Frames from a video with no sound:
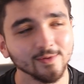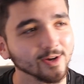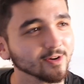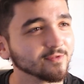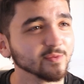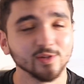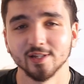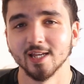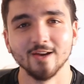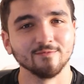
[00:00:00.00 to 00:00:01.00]
Or if you were
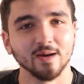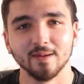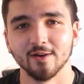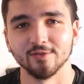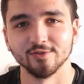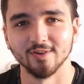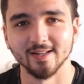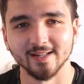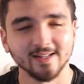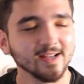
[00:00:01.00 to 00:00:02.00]
just here for my marathon
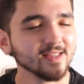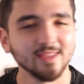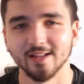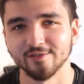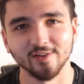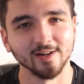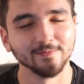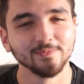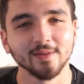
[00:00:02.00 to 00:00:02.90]
training, that's fine.